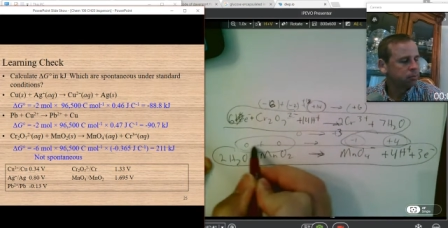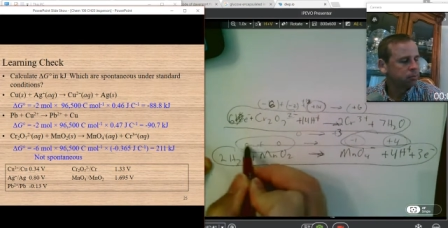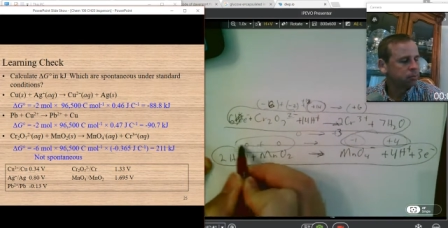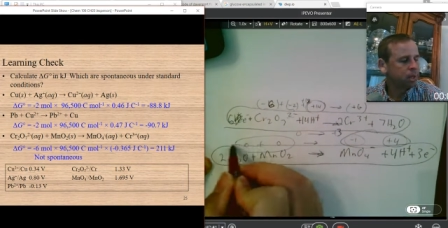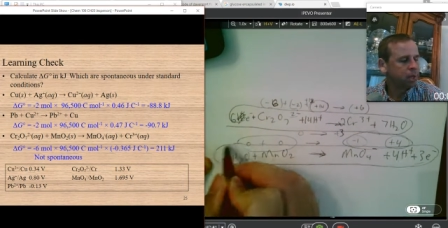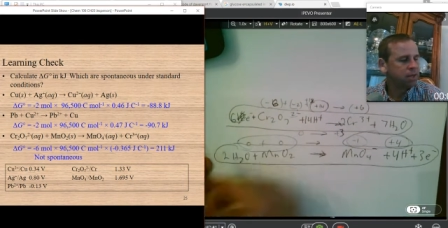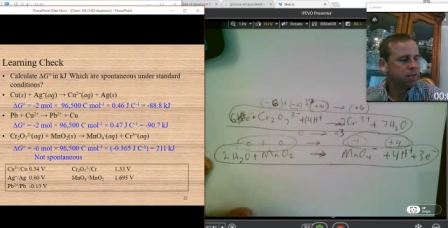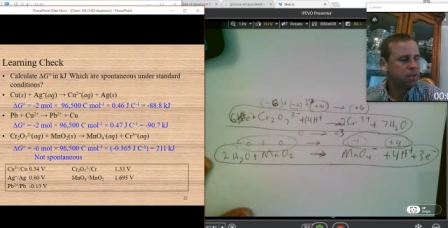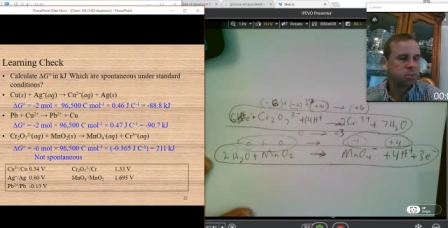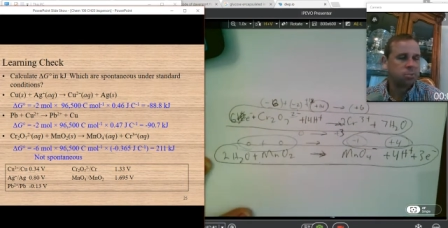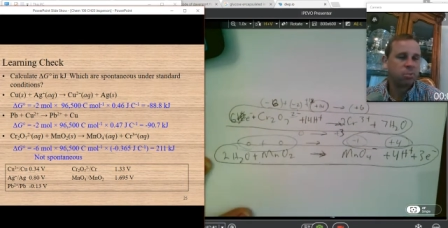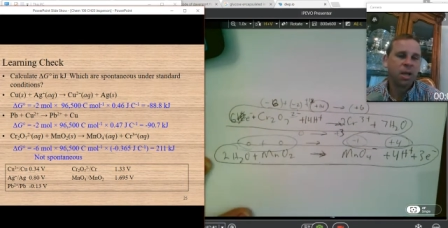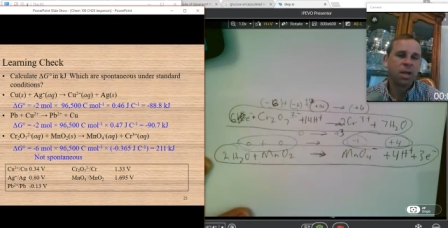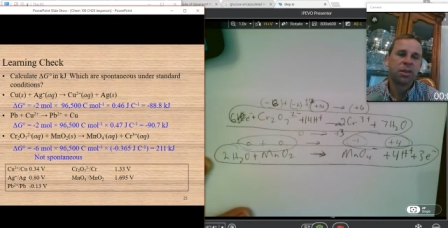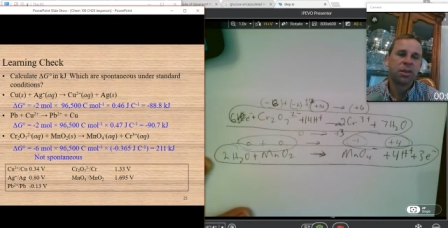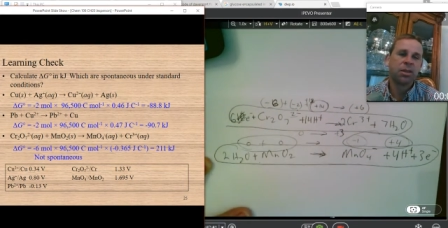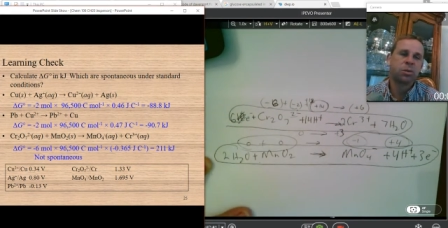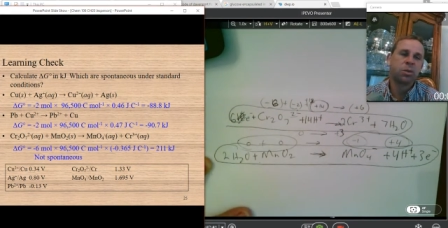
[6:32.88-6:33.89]
by this
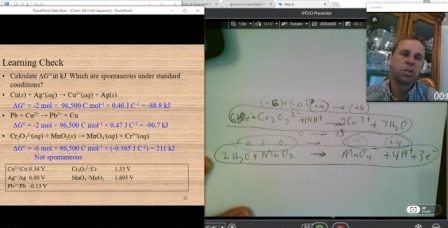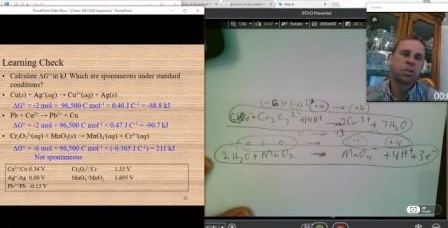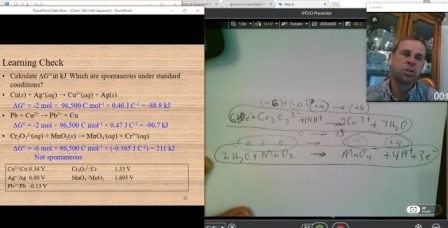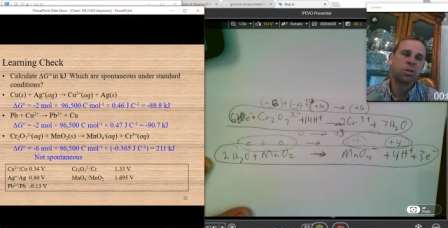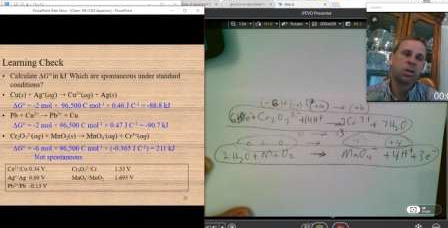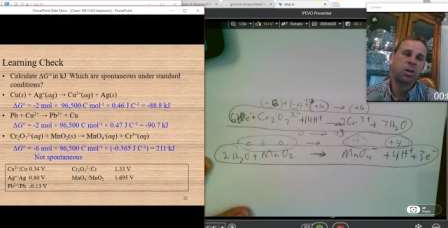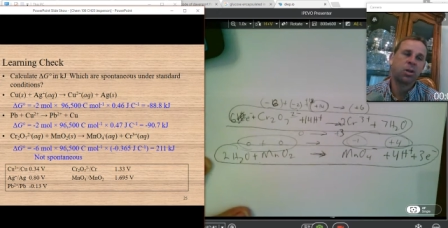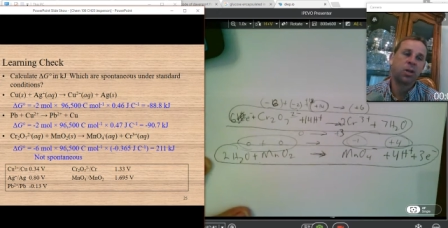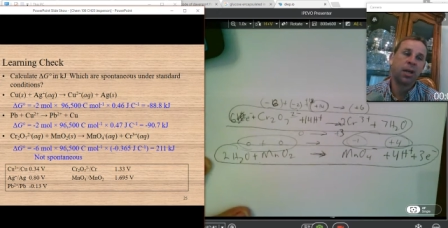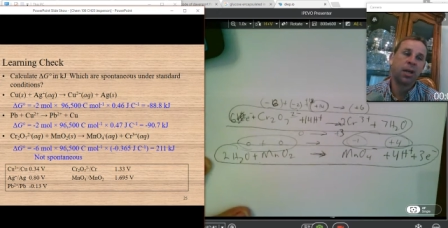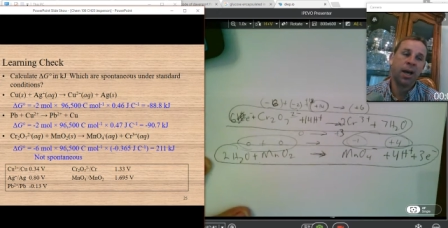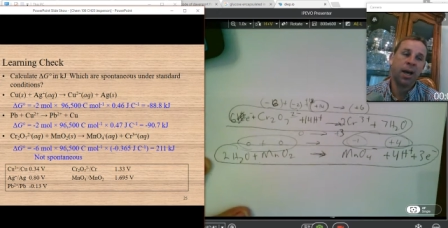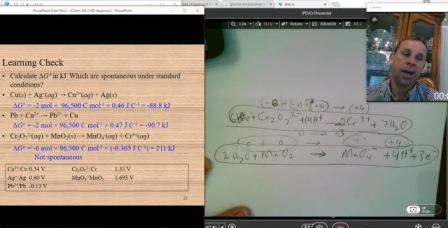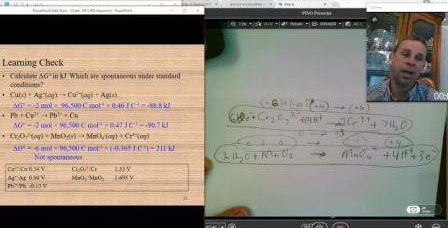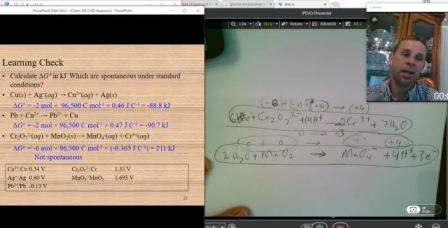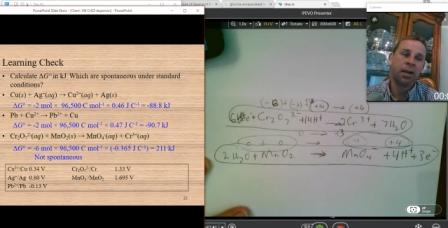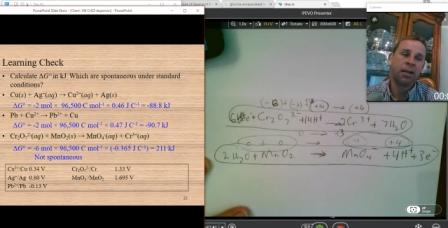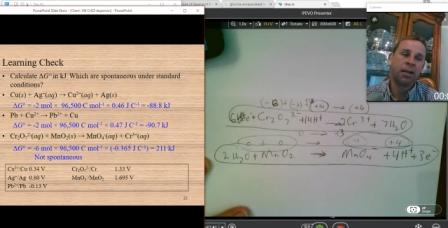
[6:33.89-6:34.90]
method, which is called the
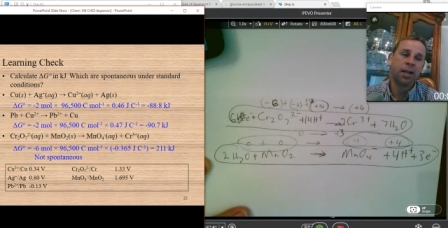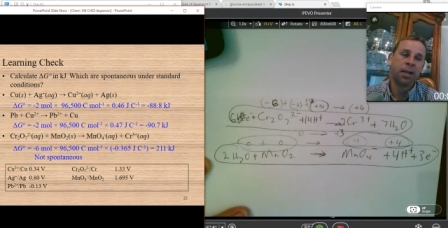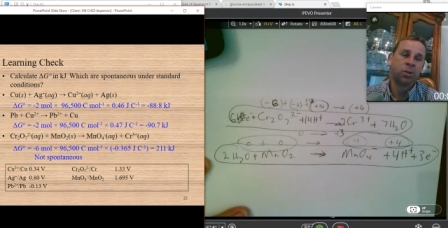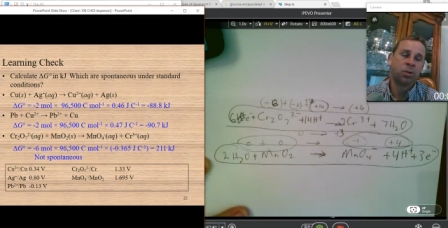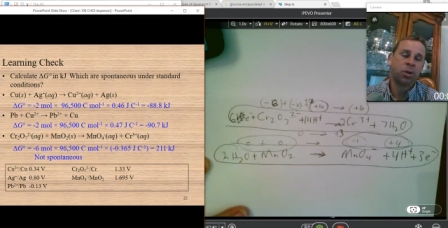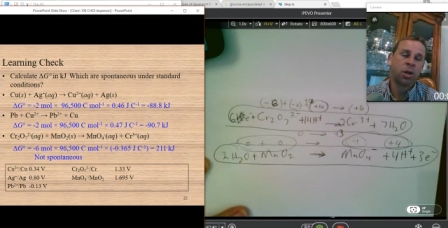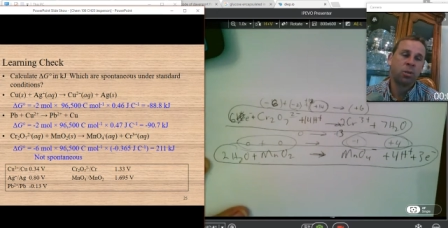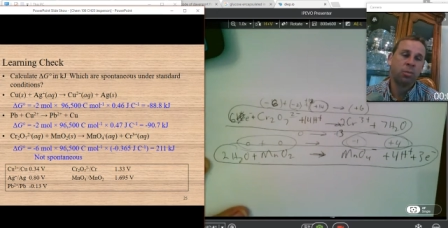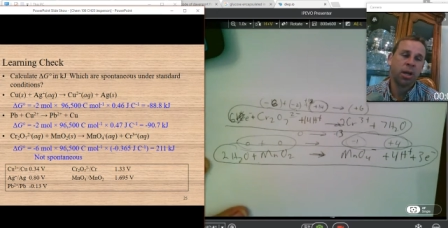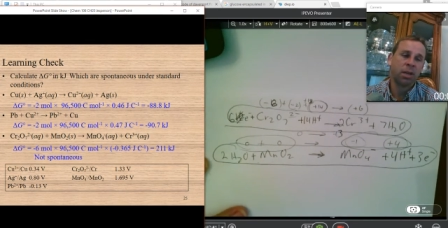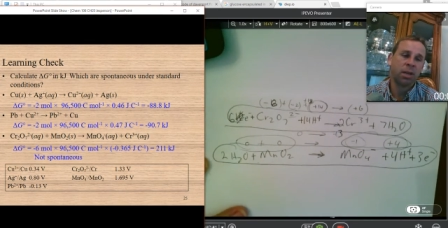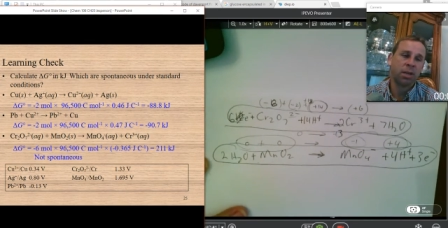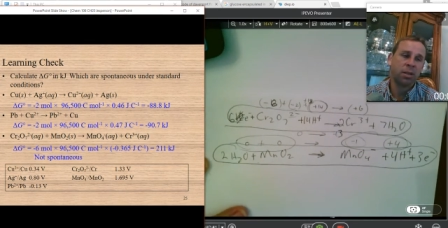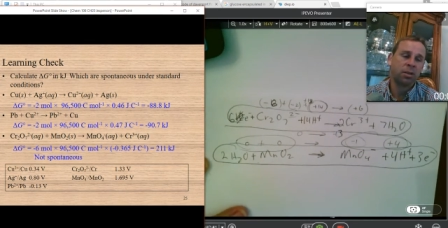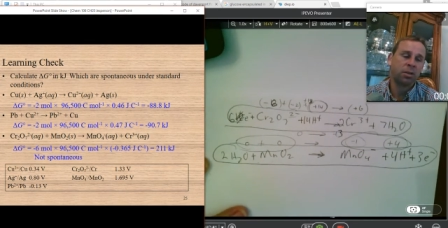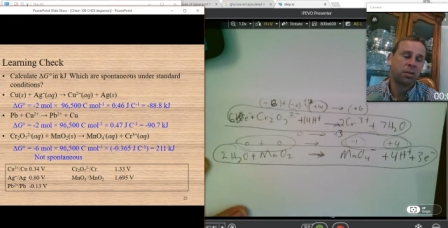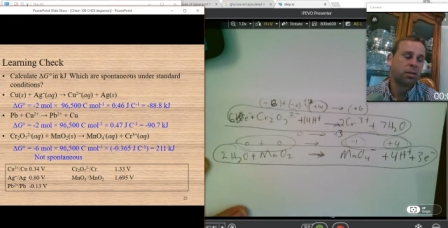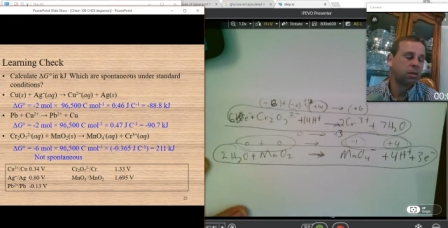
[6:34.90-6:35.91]
ion electron
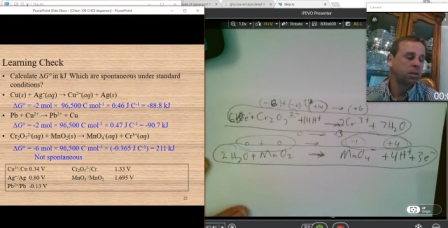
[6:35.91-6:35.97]
method.